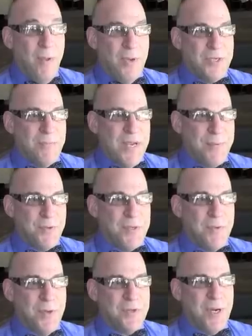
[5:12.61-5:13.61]
but some tapes were
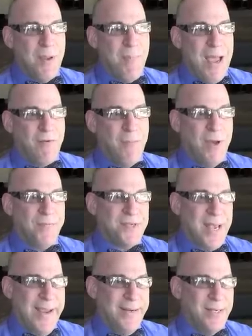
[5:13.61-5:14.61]
supposed to come back from
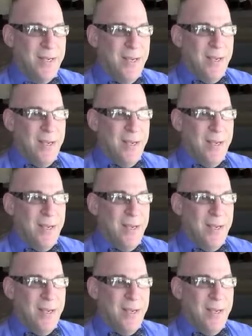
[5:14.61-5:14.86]
off-site.